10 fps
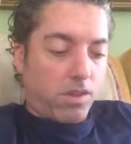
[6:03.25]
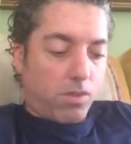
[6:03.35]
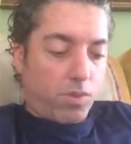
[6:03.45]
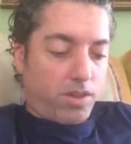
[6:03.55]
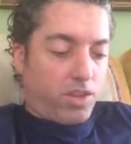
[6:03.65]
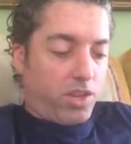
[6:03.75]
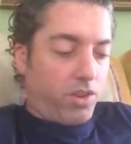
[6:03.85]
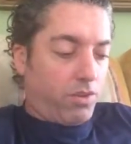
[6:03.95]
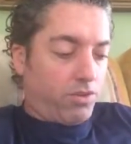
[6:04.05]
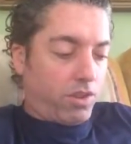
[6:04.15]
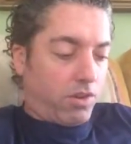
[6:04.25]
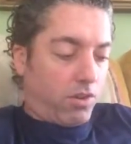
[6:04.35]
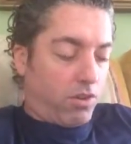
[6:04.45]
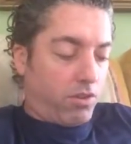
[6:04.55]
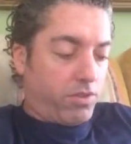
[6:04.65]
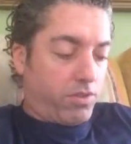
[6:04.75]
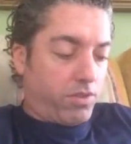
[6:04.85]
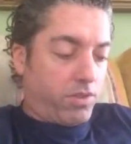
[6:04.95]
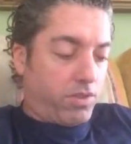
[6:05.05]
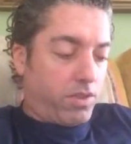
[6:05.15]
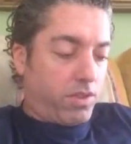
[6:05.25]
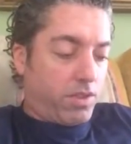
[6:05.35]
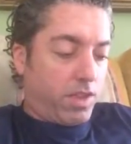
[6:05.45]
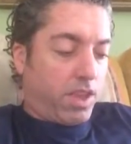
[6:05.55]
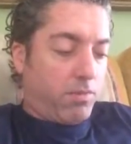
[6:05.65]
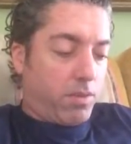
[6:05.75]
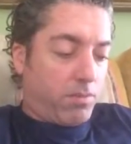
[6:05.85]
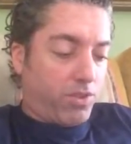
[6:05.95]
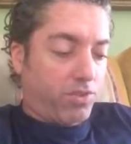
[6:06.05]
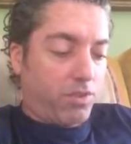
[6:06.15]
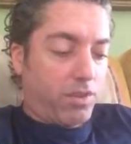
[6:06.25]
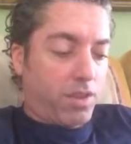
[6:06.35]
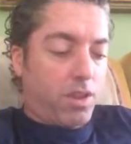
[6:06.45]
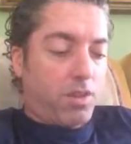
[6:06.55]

when tears are all that can be mustered,